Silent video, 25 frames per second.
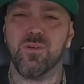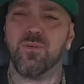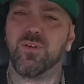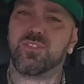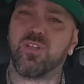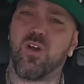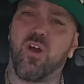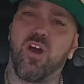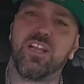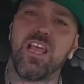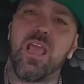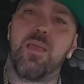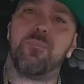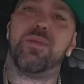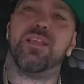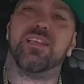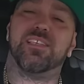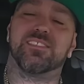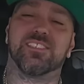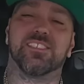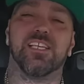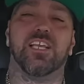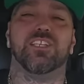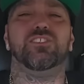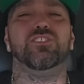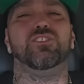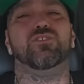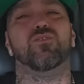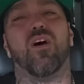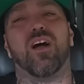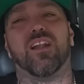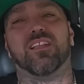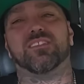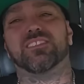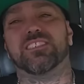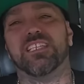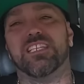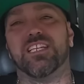With all that being said, you know
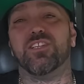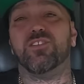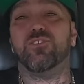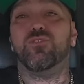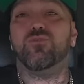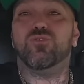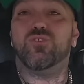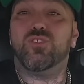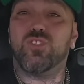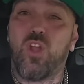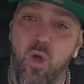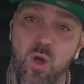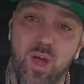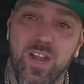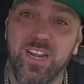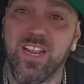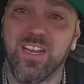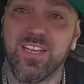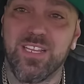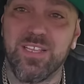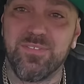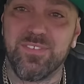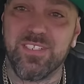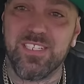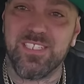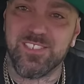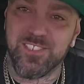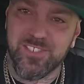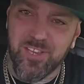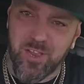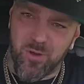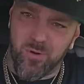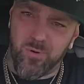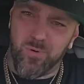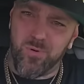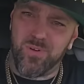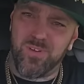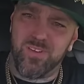I'd have seen it. You know I'd have lived it.
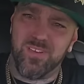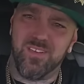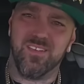So